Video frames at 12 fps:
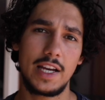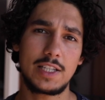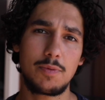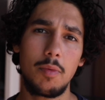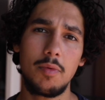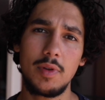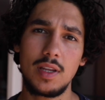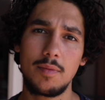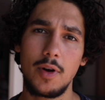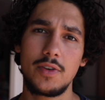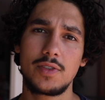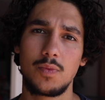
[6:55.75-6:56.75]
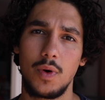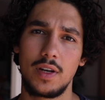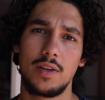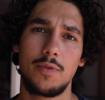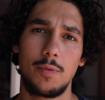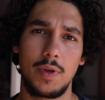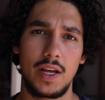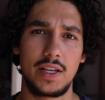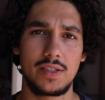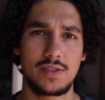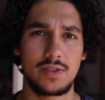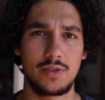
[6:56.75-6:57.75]
It's probably the most wonderful
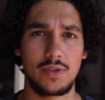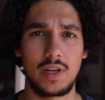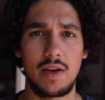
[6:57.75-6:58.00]
place you could